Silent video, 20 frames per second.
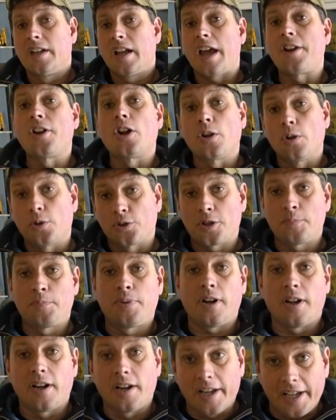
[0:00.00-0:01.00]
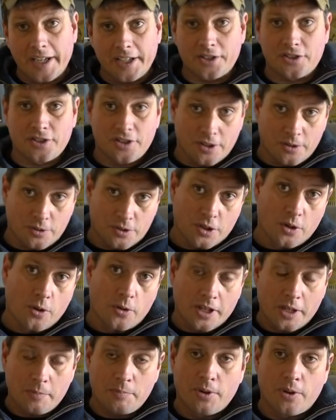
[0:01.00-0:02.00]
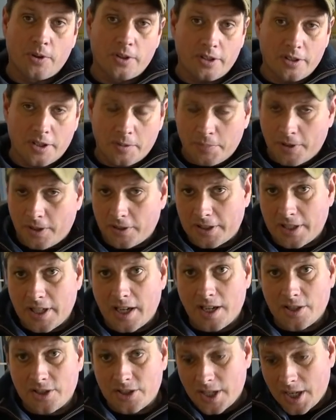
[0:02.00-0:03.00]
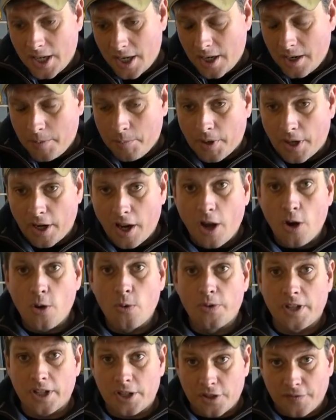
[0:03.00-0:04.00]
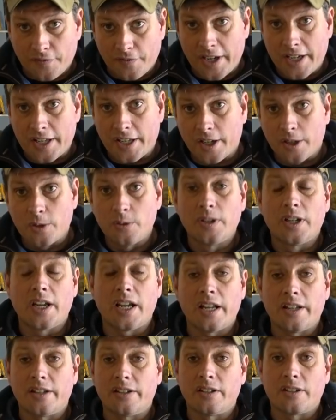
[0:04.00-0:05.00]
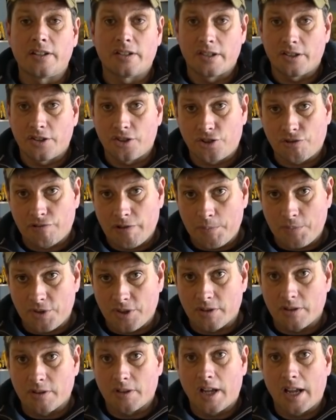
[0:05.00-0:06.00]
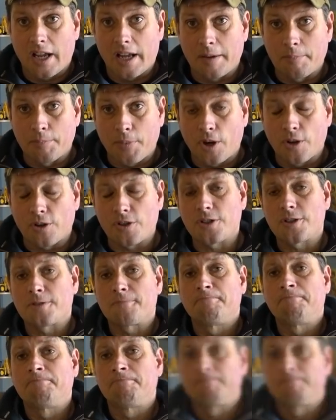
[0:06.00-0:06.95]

And I'll also put a link to Talking Point in the podcast below this video in the description box.